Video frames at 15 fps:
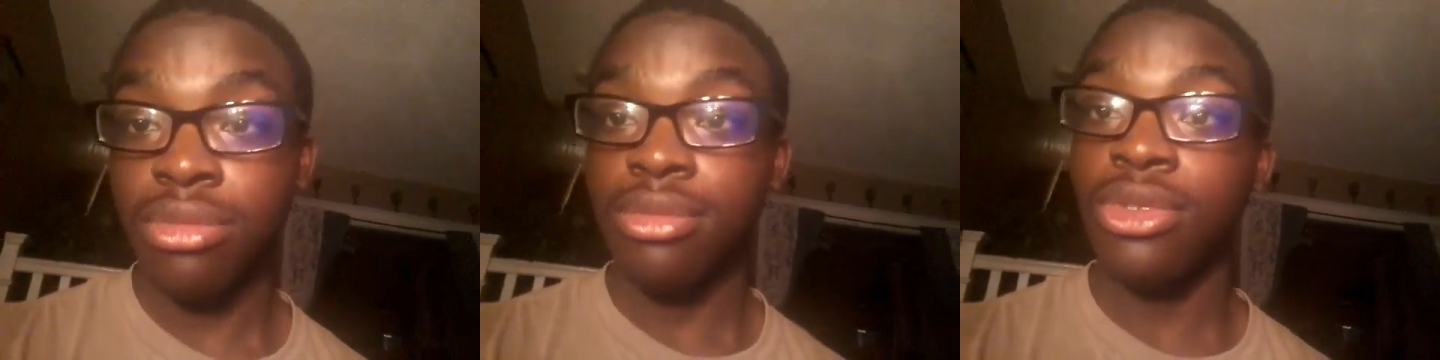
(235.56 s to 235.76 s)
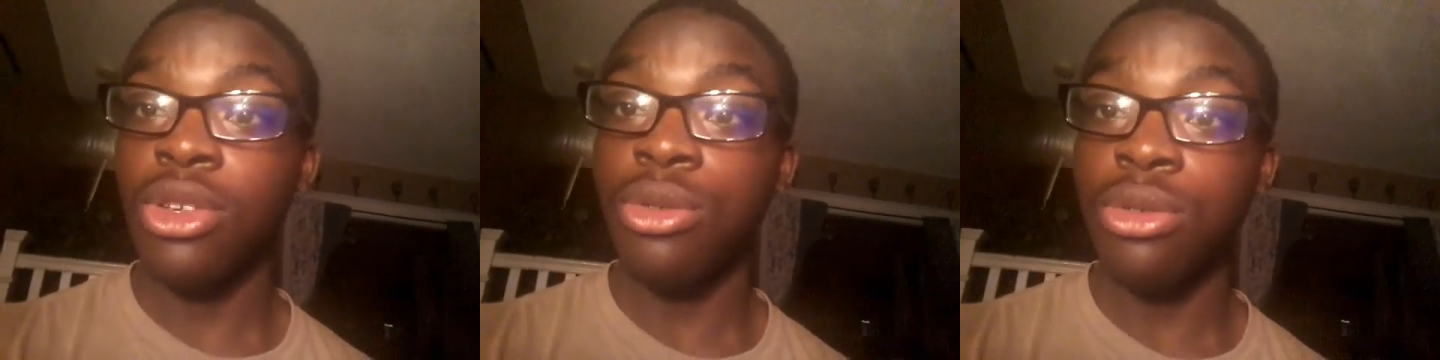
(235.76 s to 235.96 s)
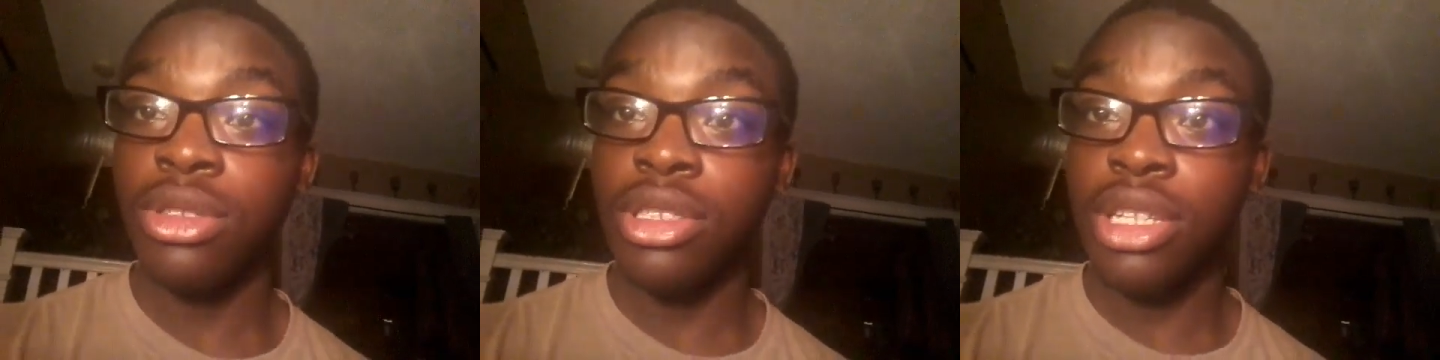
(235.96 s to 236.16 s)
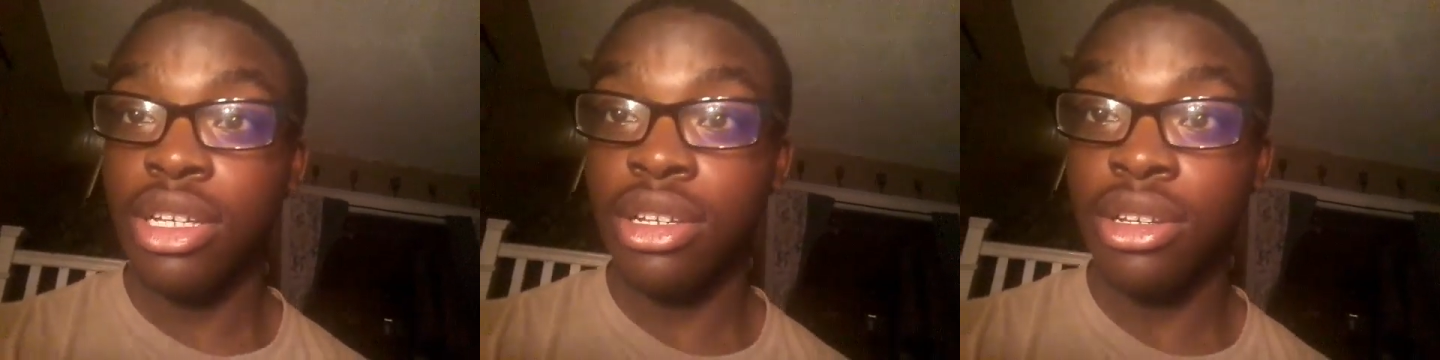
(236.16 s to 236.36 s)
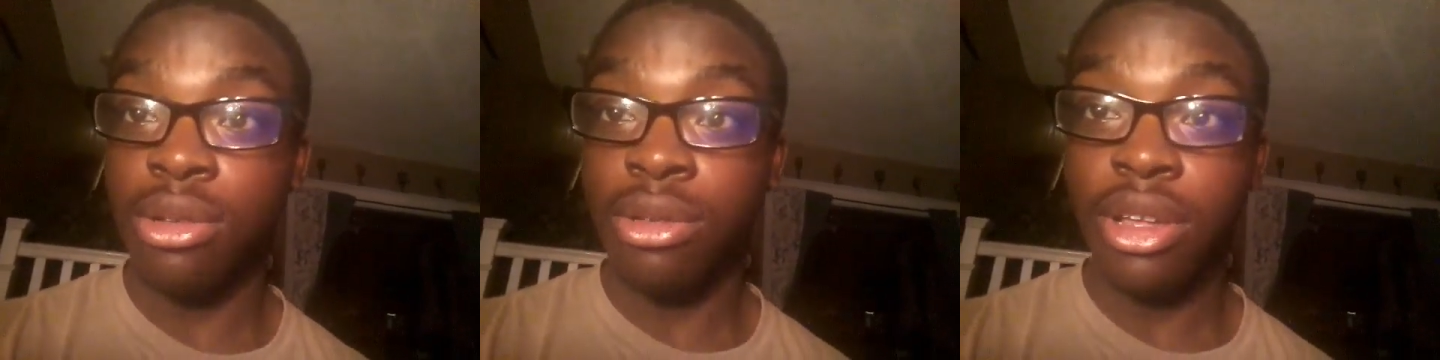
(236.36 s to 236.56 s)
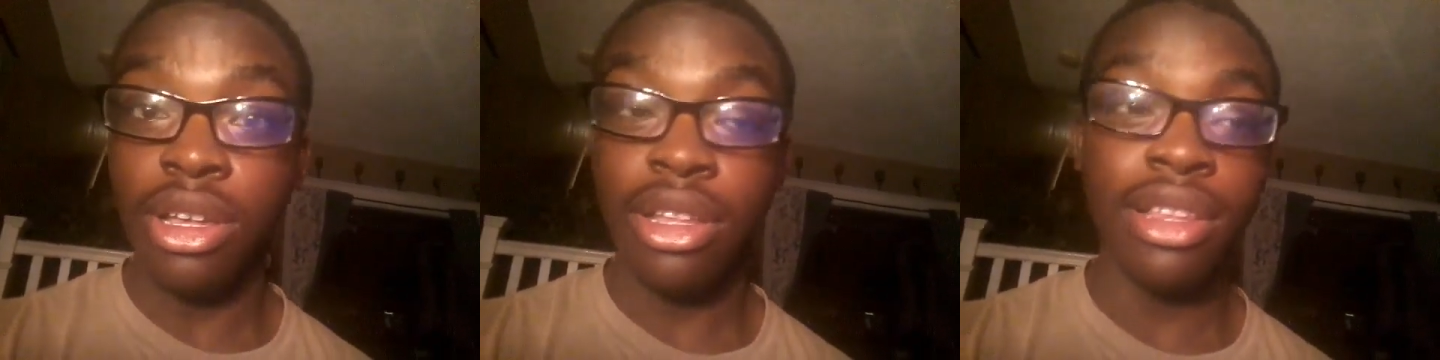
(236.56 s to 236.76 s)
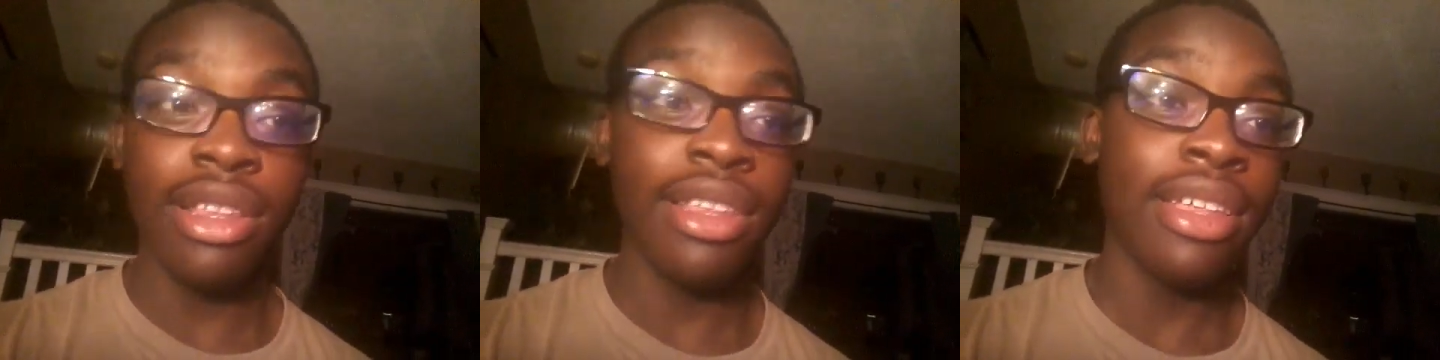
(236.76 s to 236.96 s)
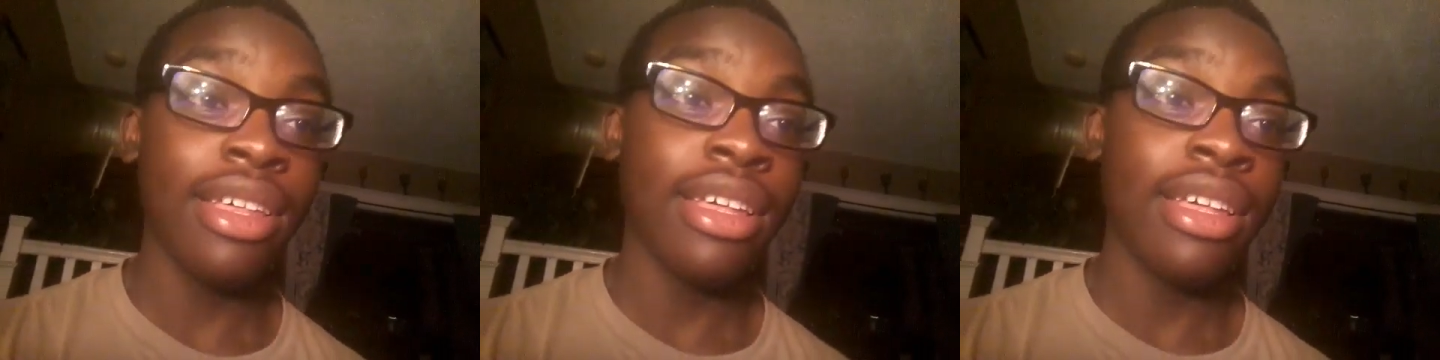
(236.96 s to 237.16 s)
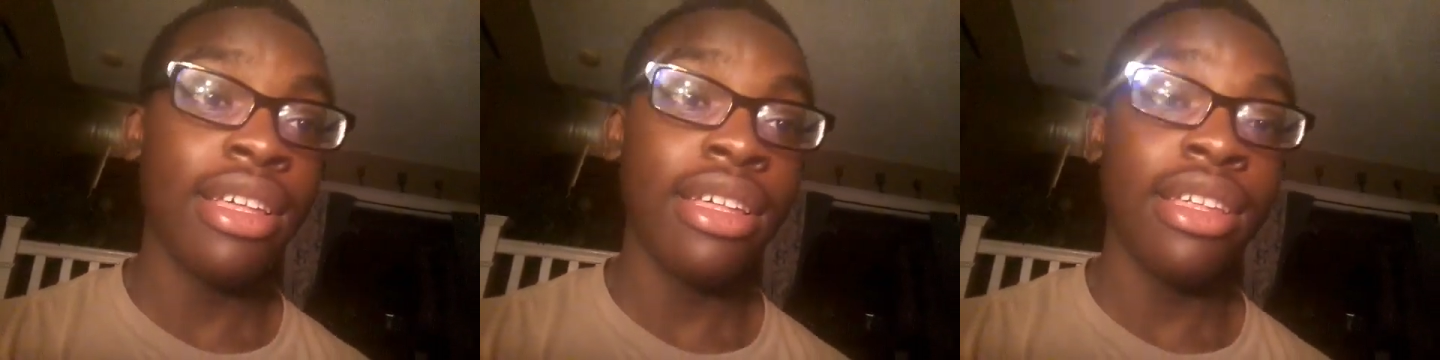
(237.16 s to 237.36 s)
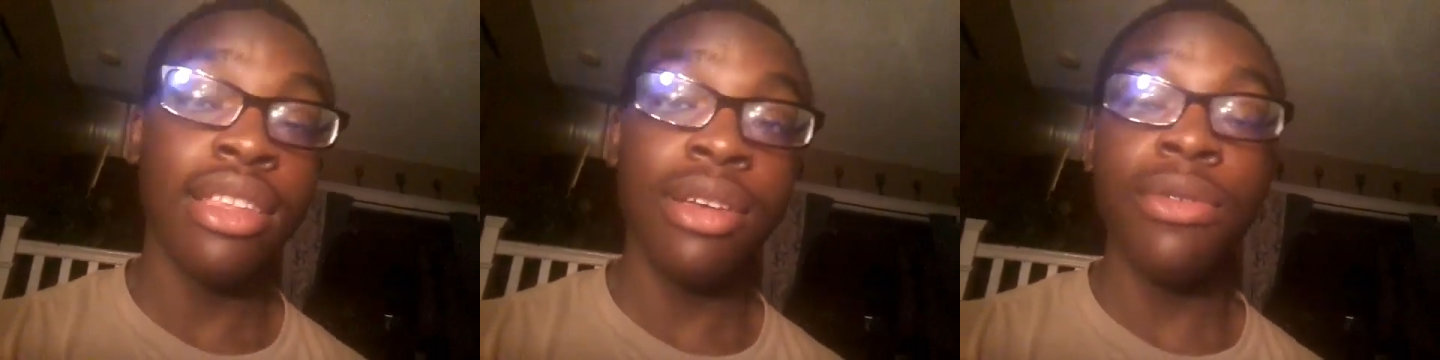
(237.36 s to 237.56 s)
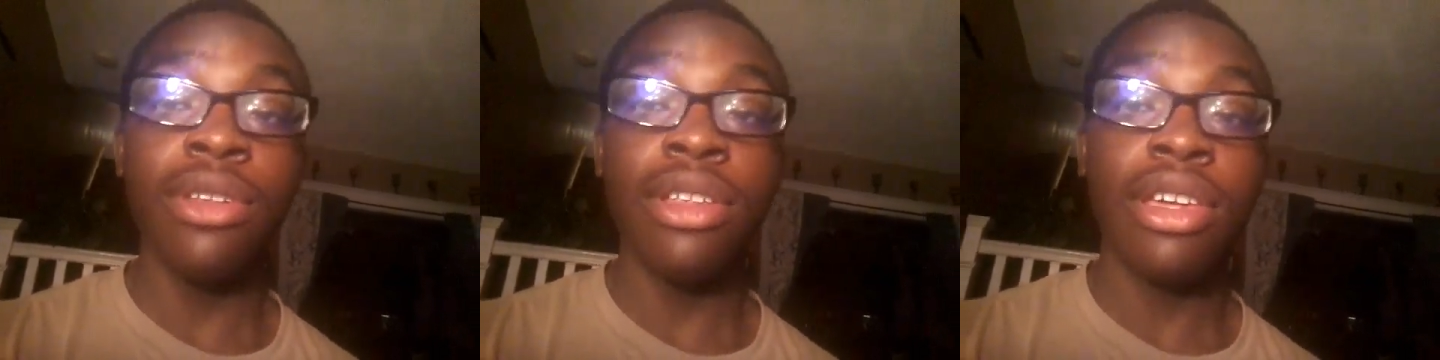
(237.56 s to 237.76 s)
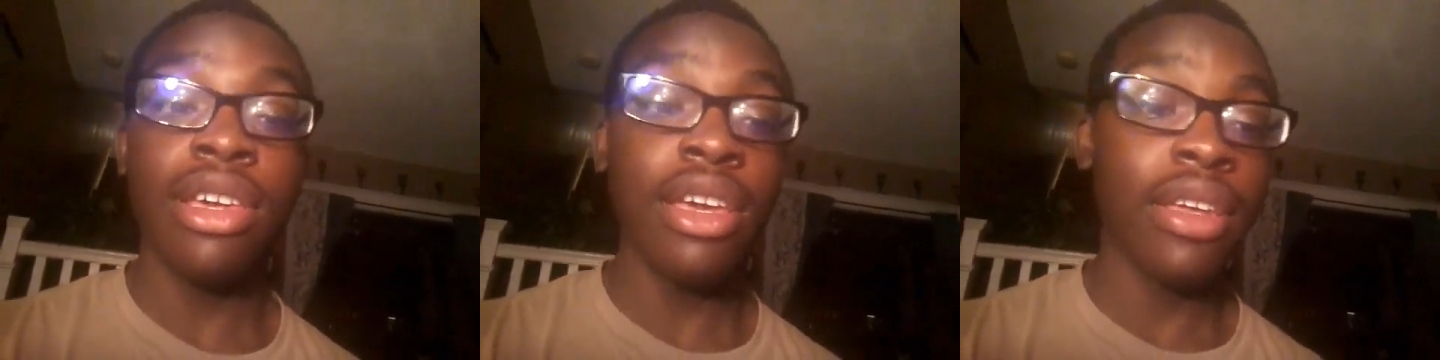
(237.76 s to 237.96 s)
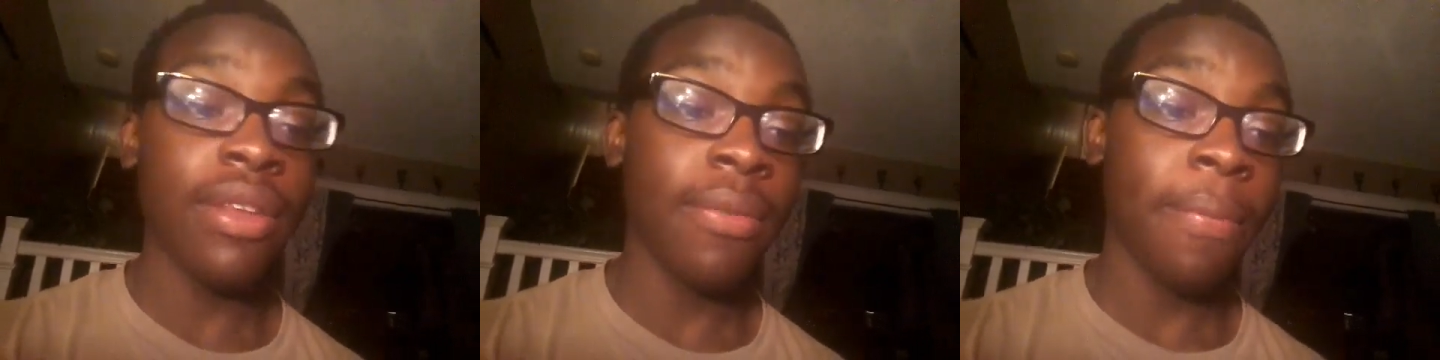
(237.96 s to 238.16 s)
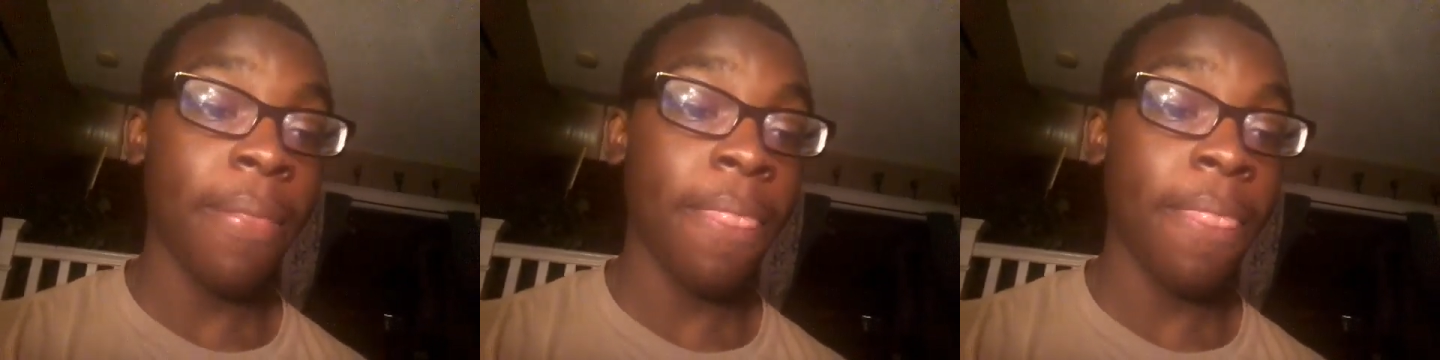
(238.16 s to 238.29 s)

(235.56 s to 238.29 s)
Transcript: Golden State can do that. They really can.